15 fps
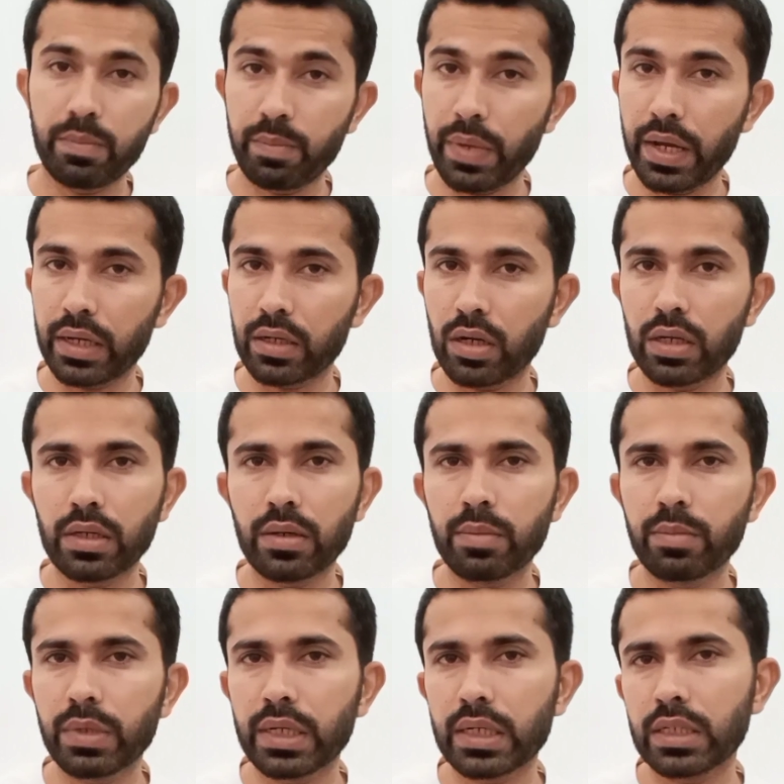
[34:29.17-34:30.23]
impact on
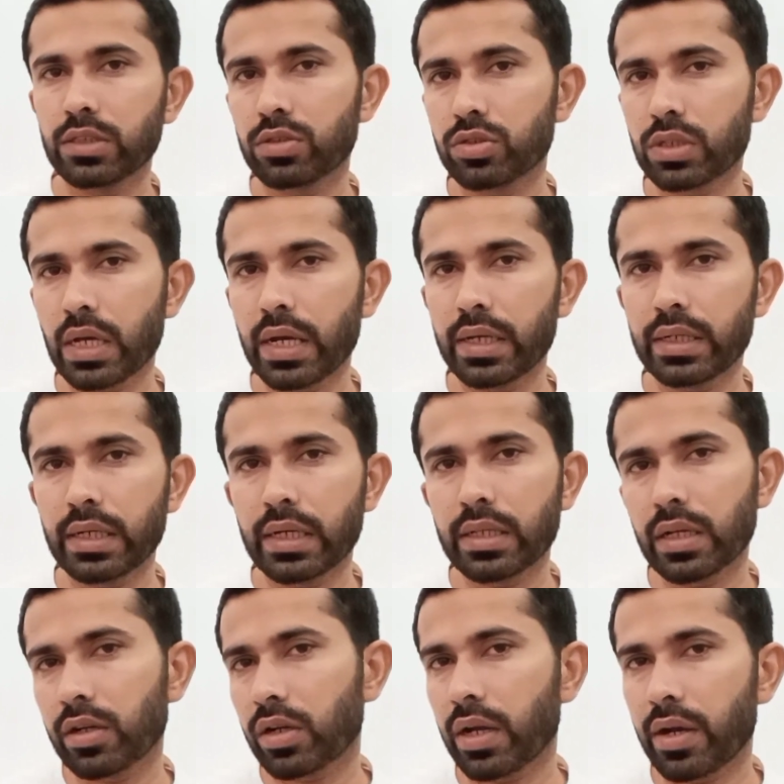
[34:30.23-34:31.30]
American society and
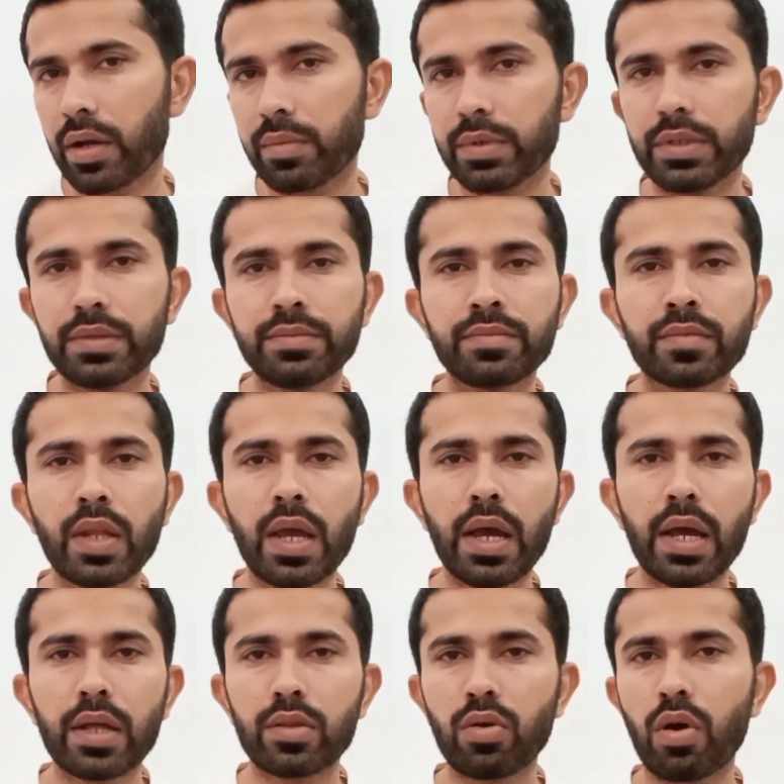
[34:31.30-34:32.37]
the economy.
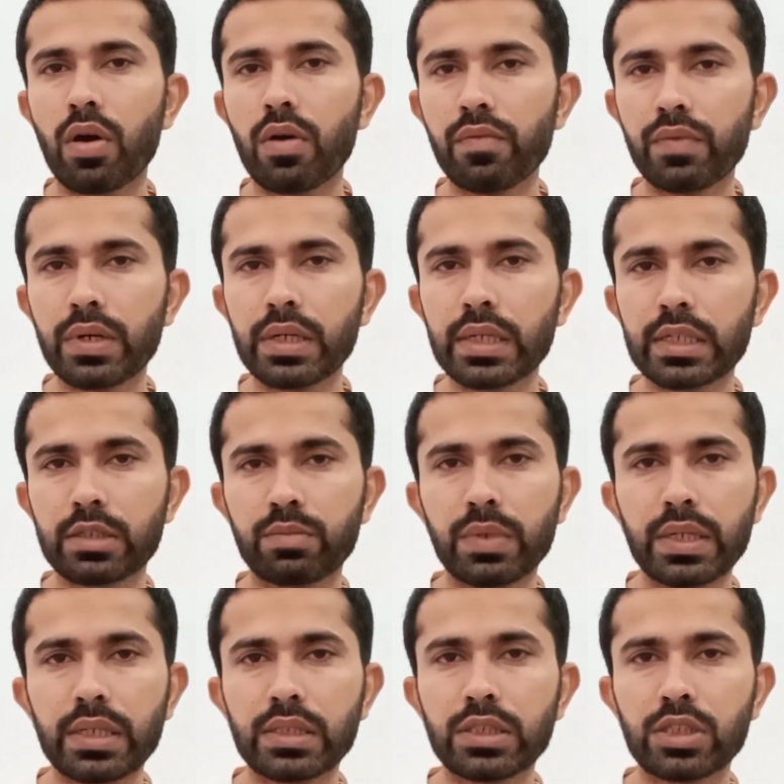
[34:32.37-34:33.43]
The home front
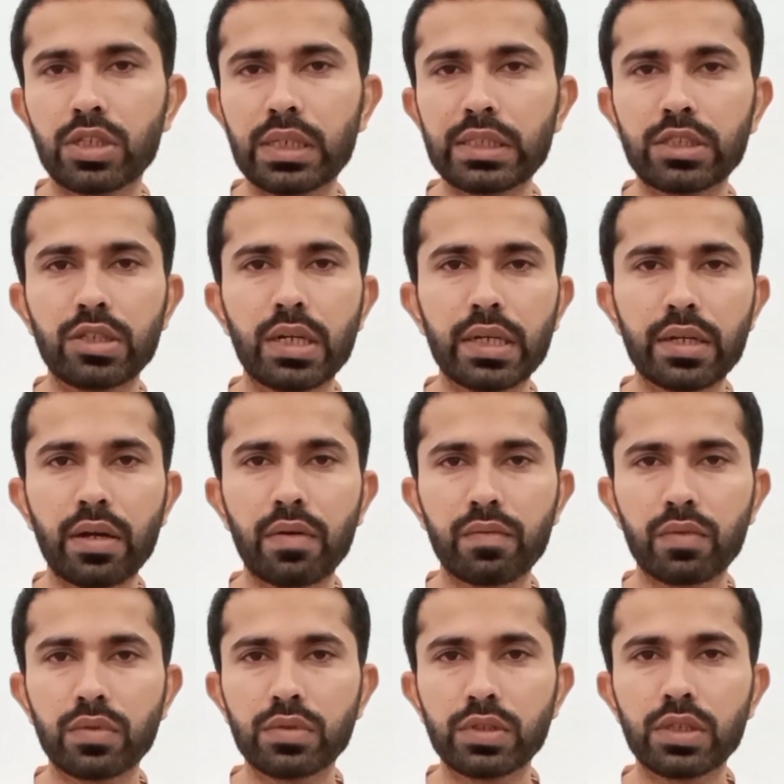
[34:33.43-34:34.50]
experienced rationing of
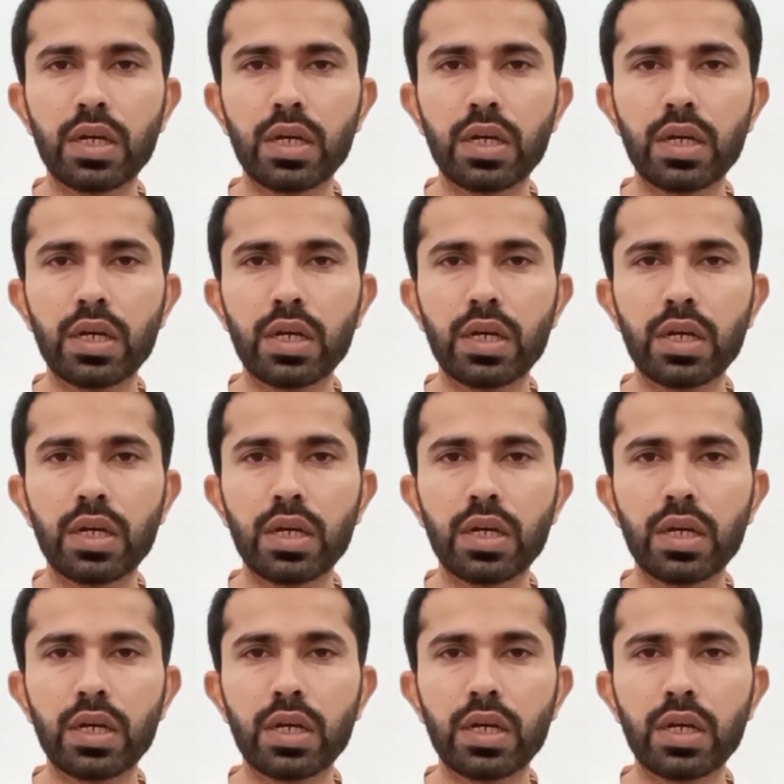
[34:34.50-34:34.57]
goods,